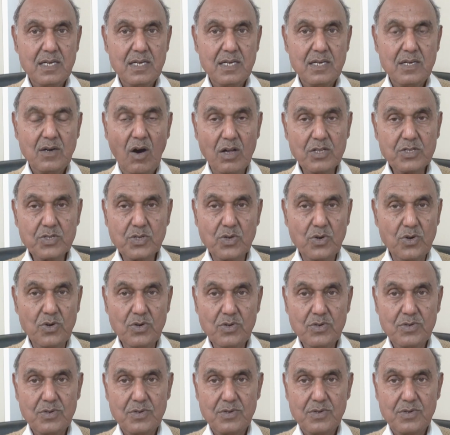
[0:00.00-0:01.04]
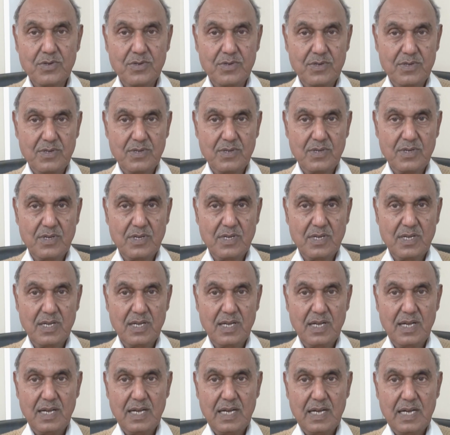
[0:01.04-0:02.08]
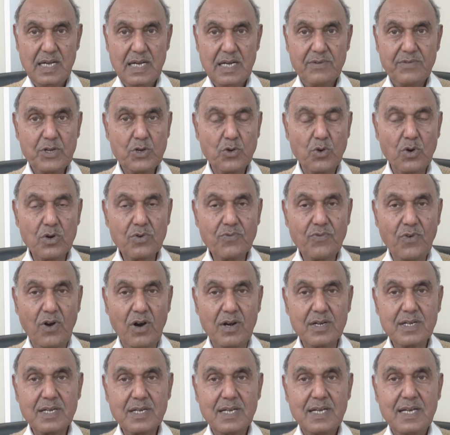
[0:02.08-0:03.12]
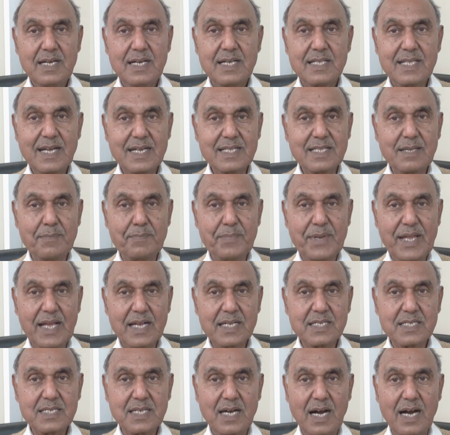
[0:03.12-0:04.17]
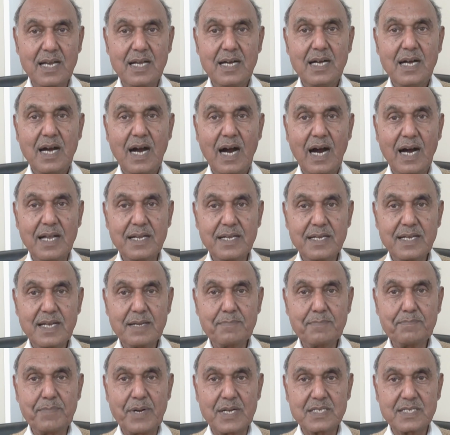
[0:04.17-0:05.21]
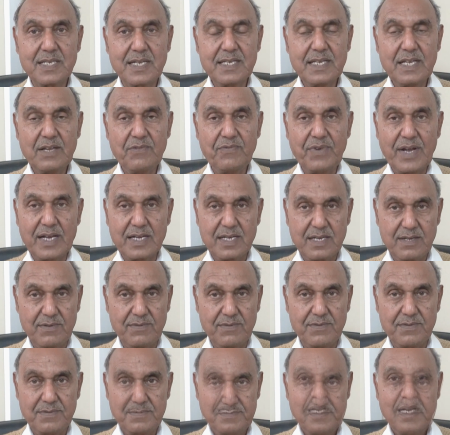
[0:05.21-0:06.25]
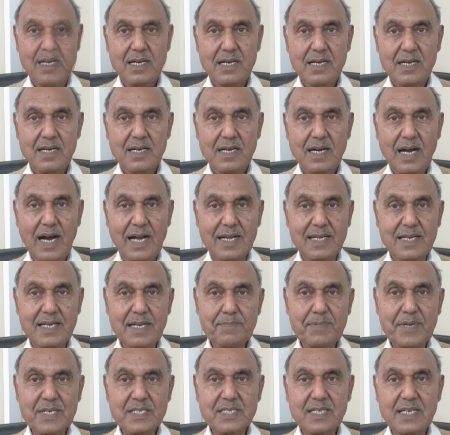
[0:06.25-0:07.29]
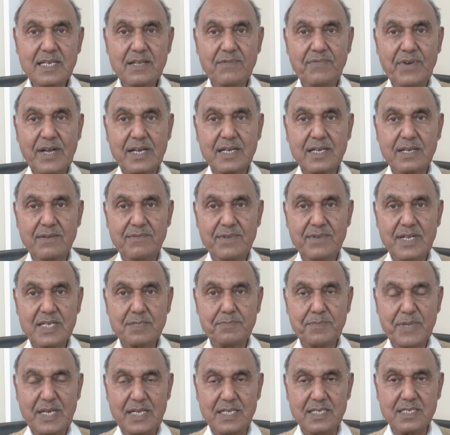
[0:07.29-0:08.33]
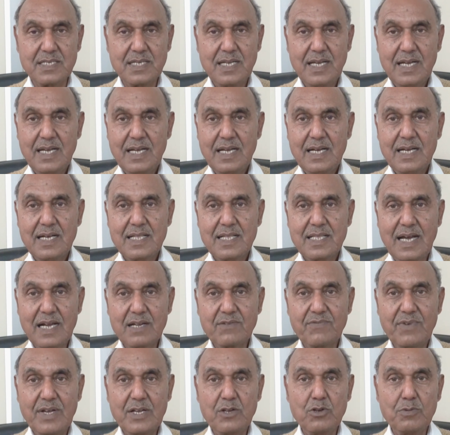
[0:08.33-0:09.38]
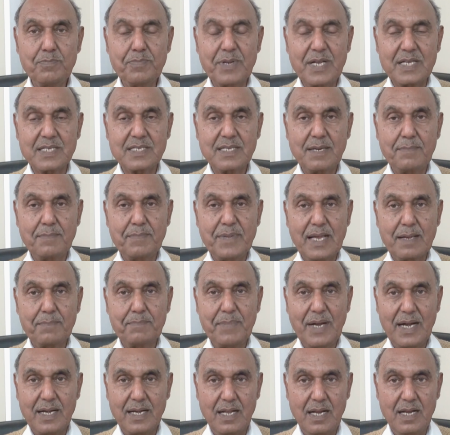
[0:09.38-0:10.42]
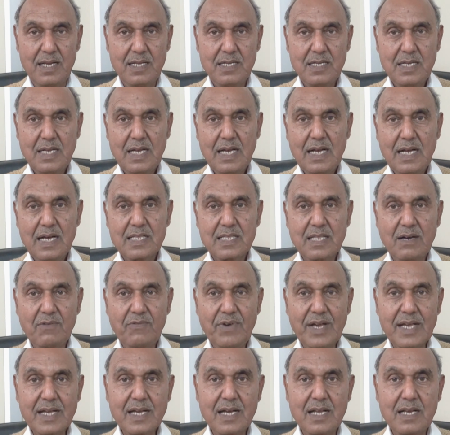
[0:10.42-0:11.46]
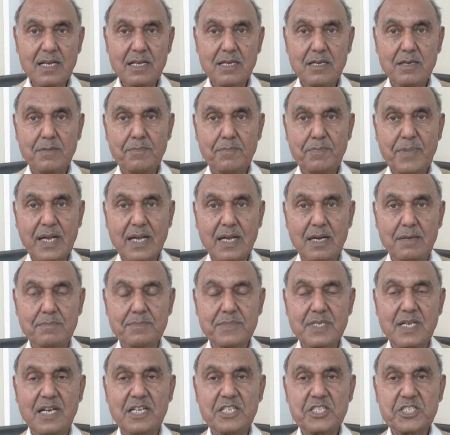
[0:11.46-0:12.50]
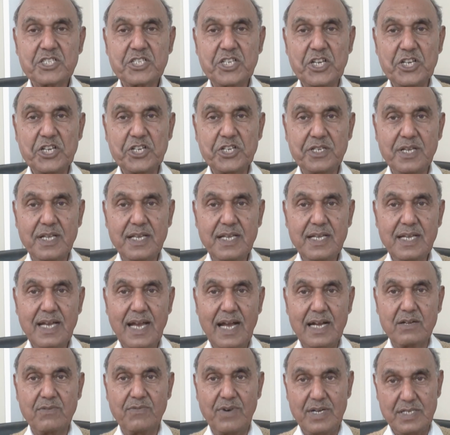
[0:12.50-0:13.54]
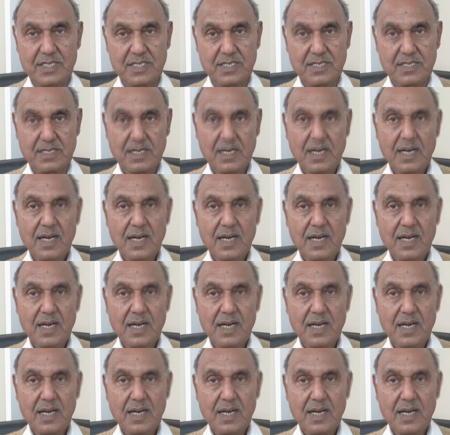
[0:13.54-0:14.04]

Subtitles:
Also, we don't want that the brakes are 100% effective. 100% effectiveness means that when you press the brake pedal, the vehicle becomes stationary at once.